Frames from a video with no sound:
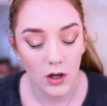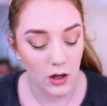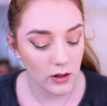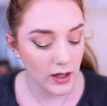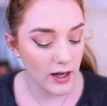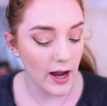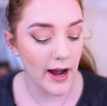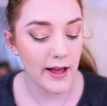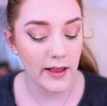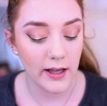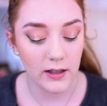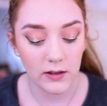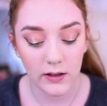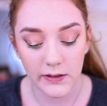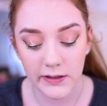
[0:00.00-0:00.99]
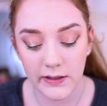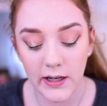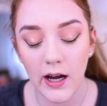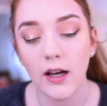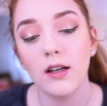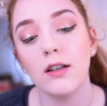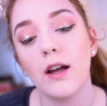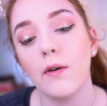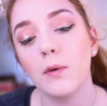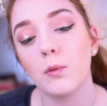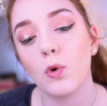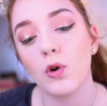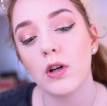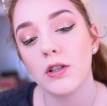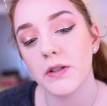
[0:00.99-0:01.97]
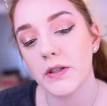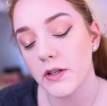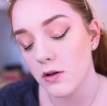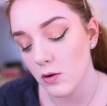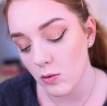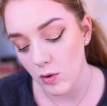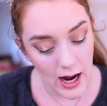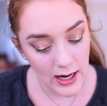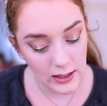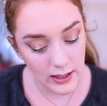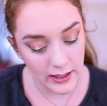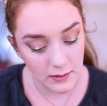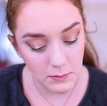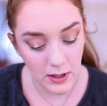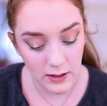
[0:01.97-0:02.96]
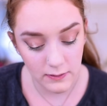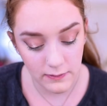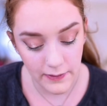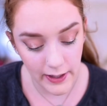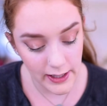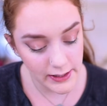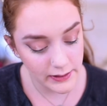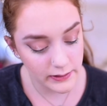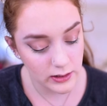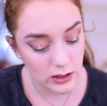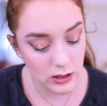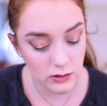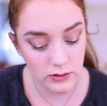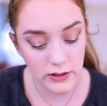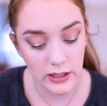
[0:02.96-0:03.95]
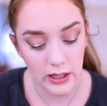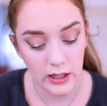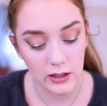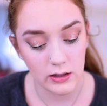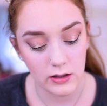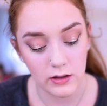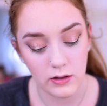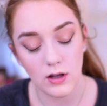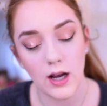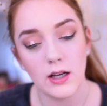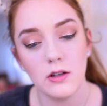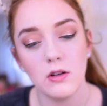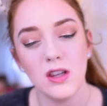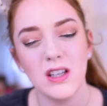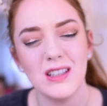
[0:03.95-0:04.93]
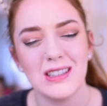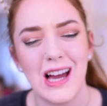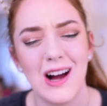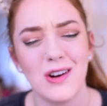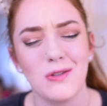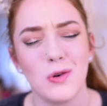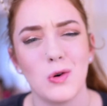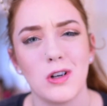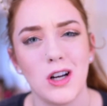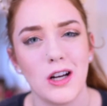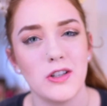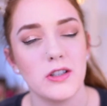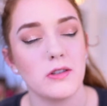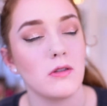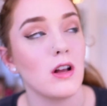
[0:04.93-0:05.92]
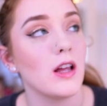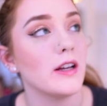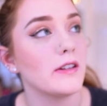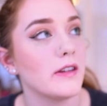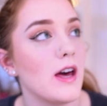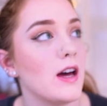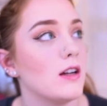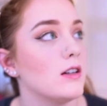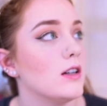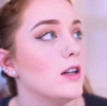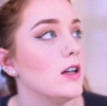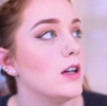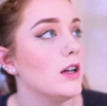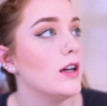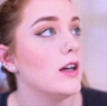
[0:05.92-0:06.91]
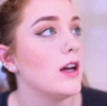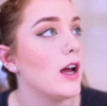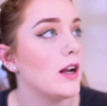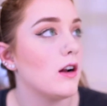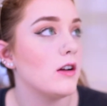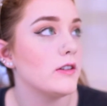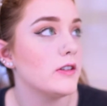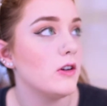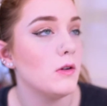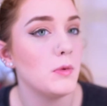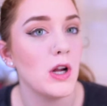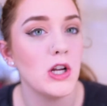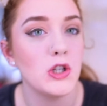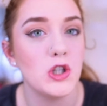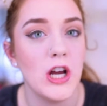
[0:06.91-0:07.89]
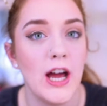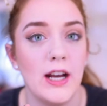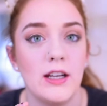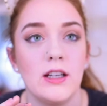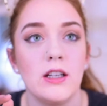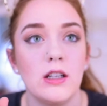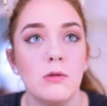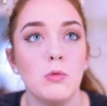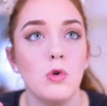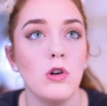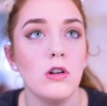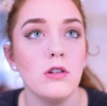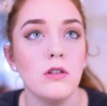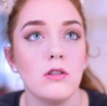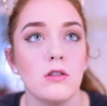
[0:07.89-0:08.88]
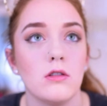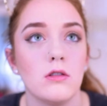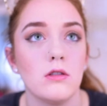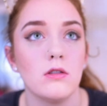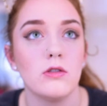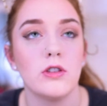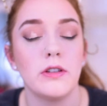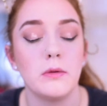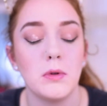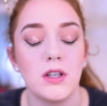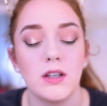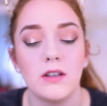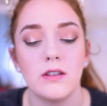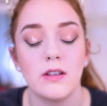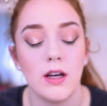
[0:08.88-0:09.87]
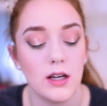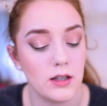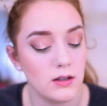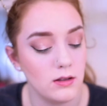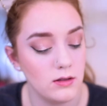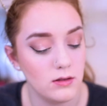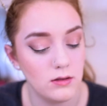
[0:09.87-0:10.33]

Okay, eyeliner is done. Now I'm going to highlight my face using... I do things out of order. I just realized that. And also, I'm not chatting anymore just because, like...